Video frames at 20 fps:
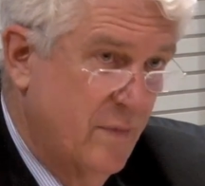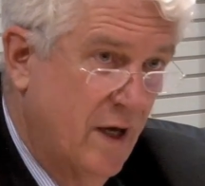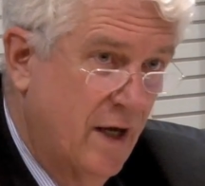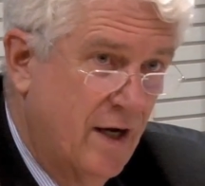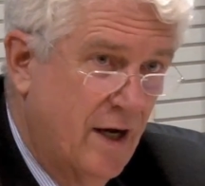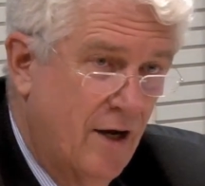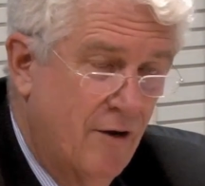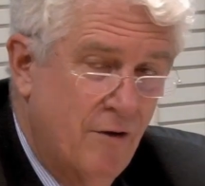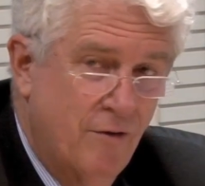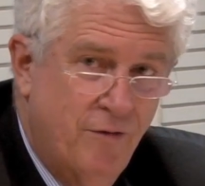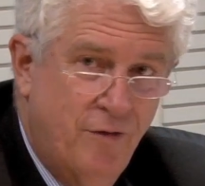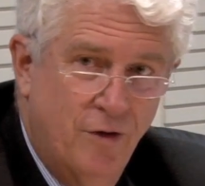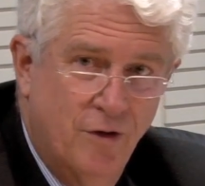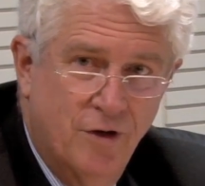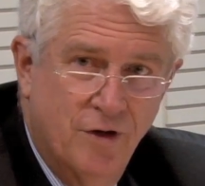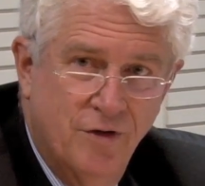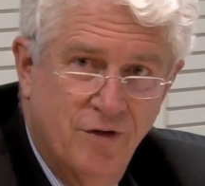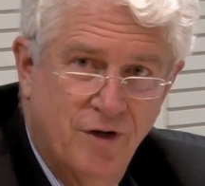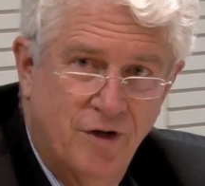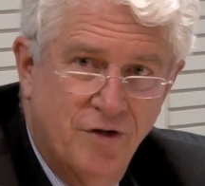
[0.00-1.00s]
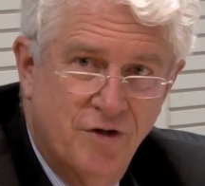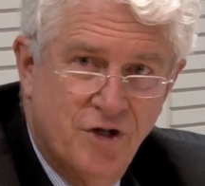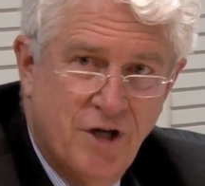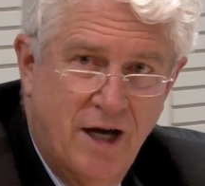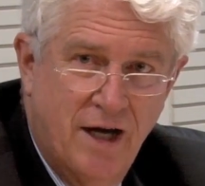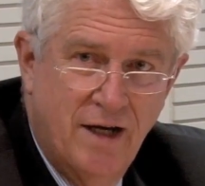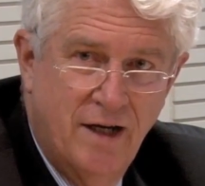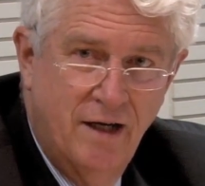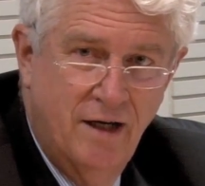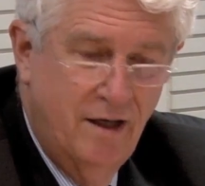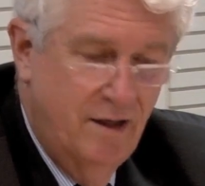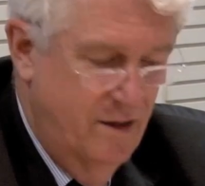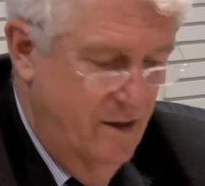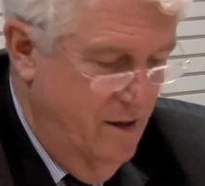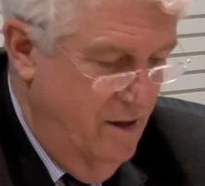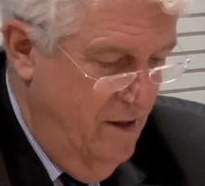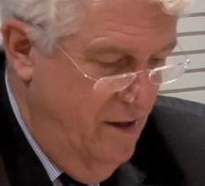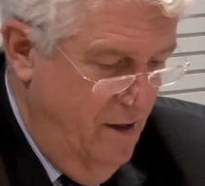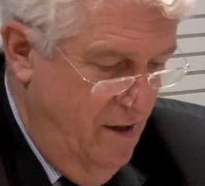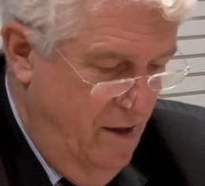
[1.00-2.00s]
And I will focus on China,
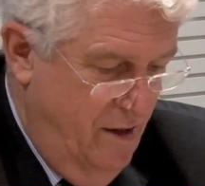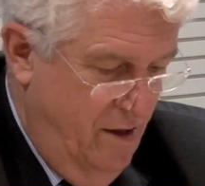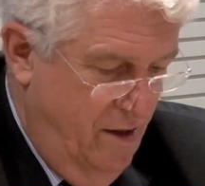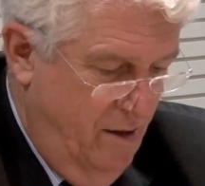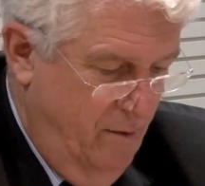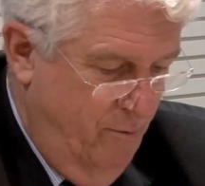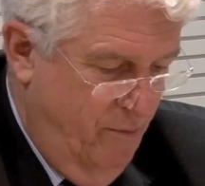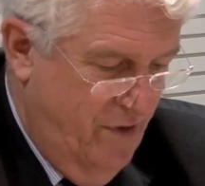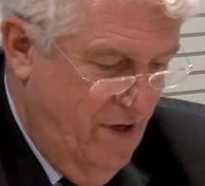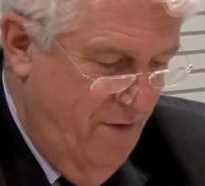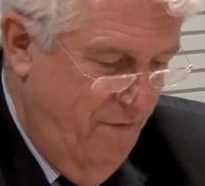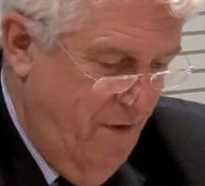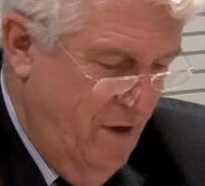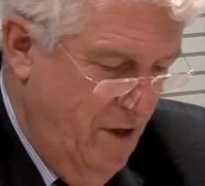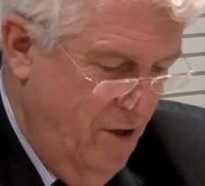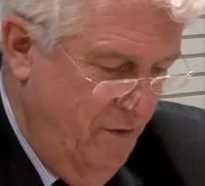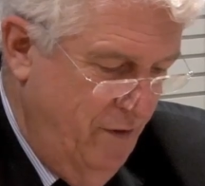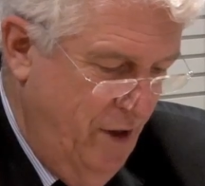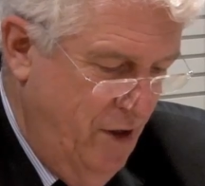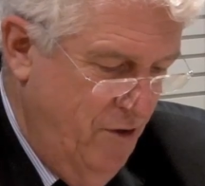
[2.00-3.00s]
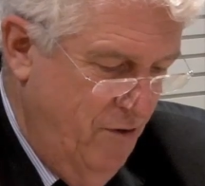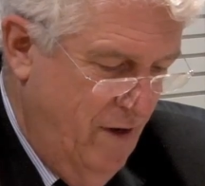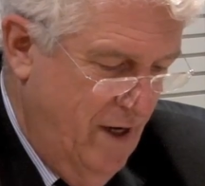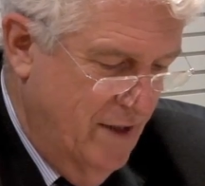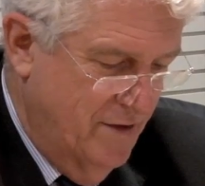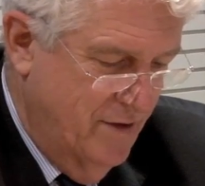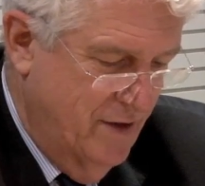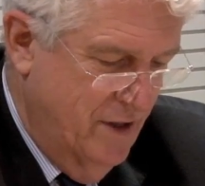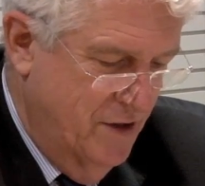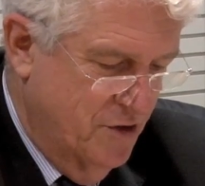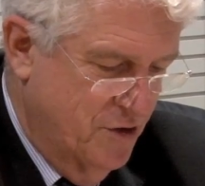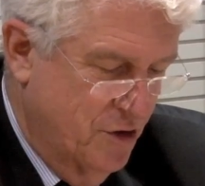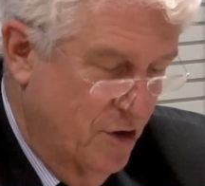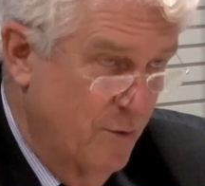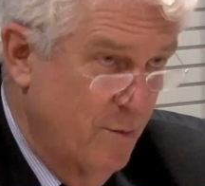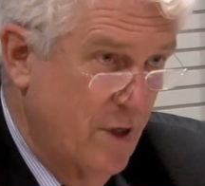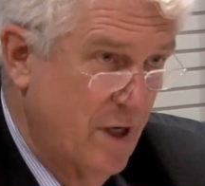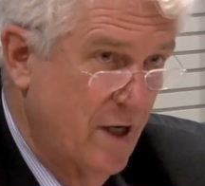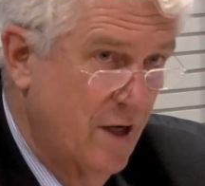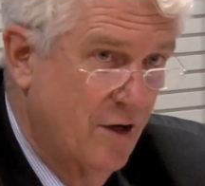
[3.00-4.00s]
briefly on the US and
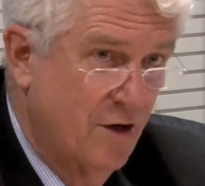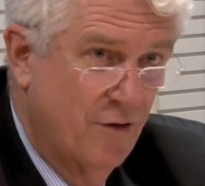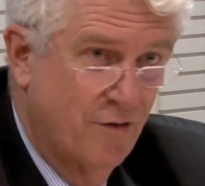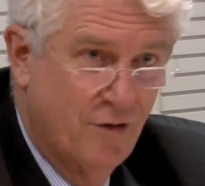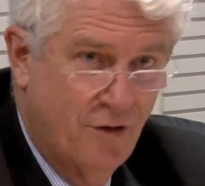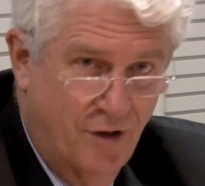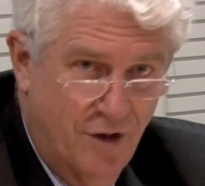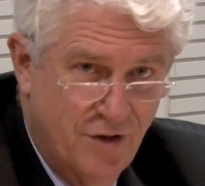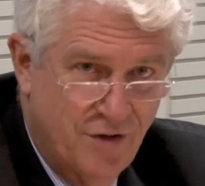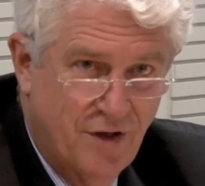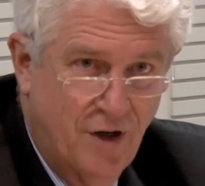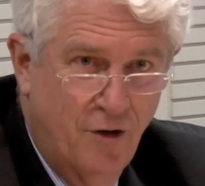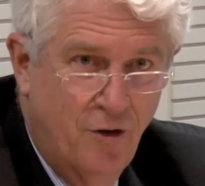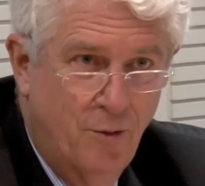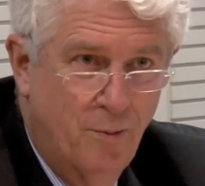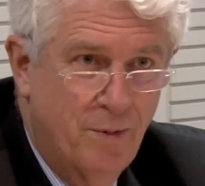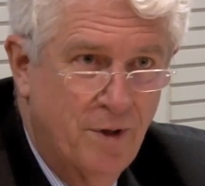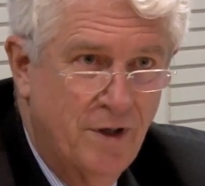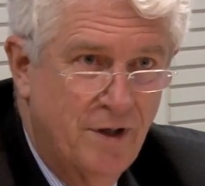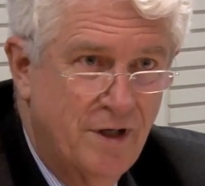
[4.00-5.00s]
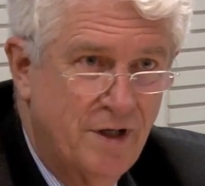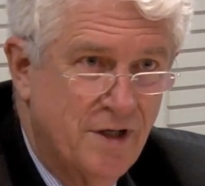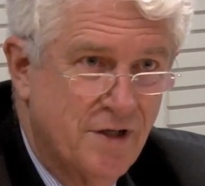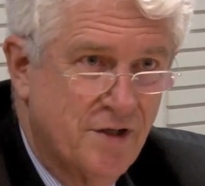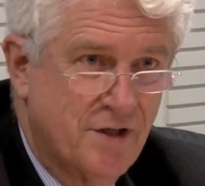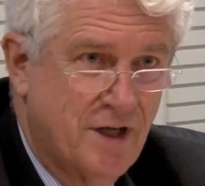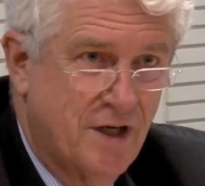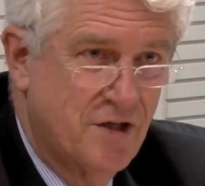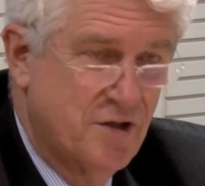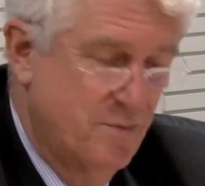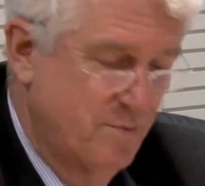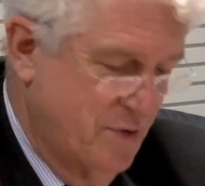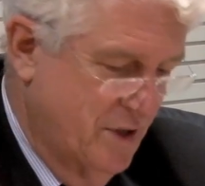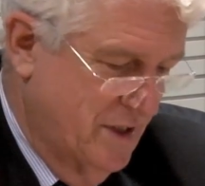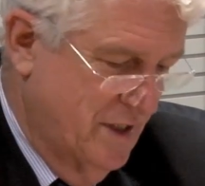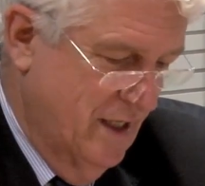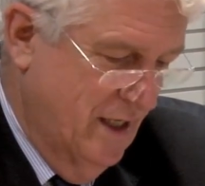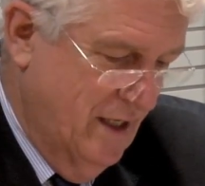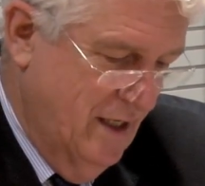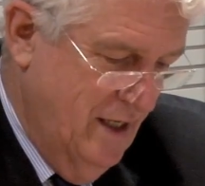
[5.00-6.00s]
Germany, and of course I hope in the discussion
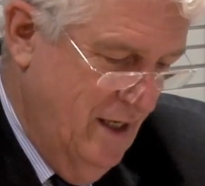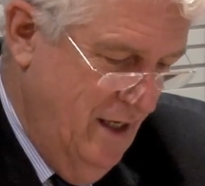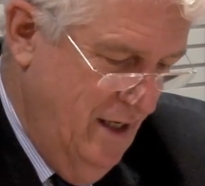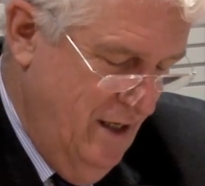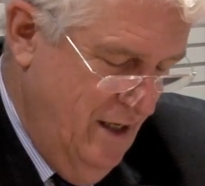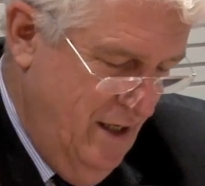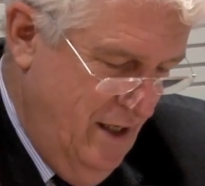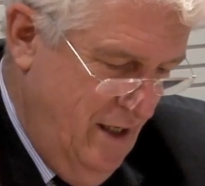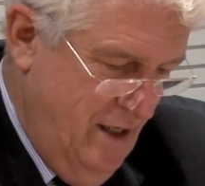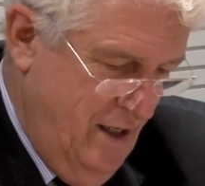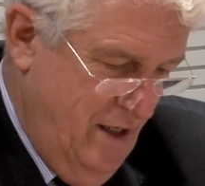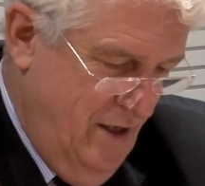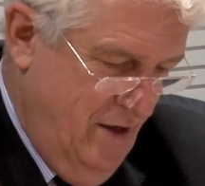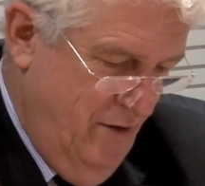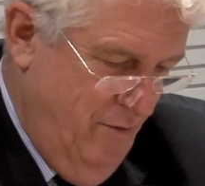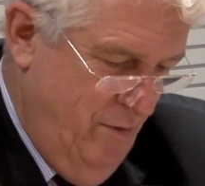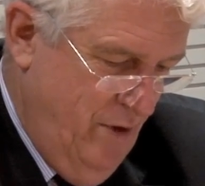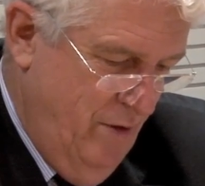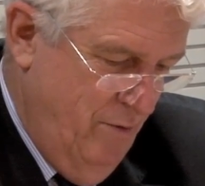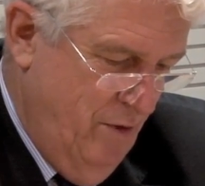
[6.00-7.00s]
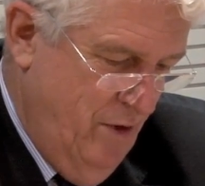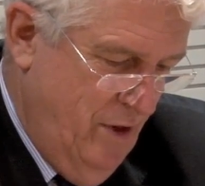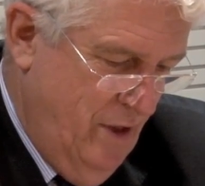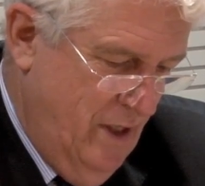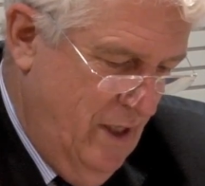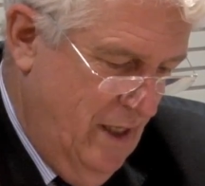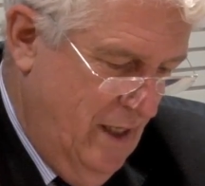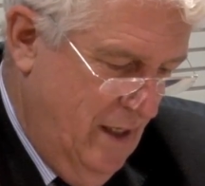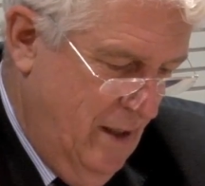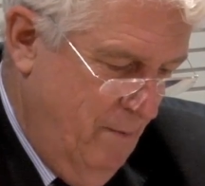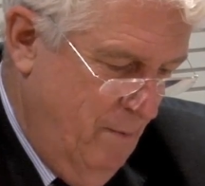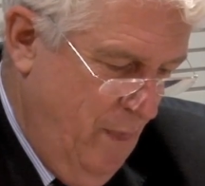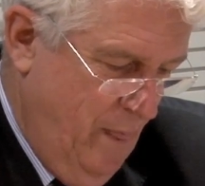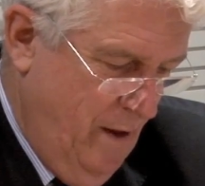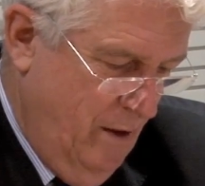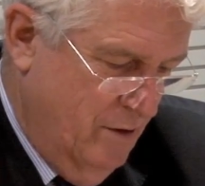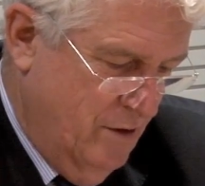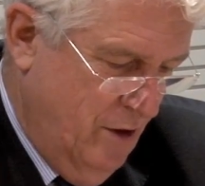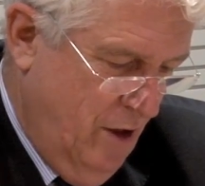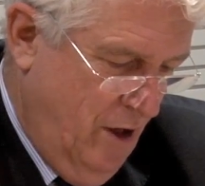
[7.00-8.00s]
particularly we will
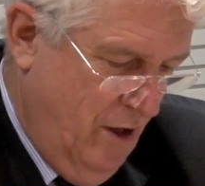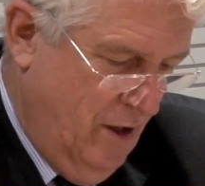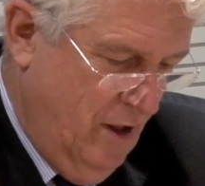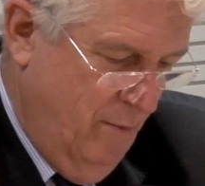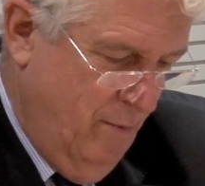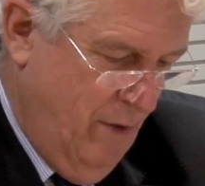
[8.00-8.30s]
talk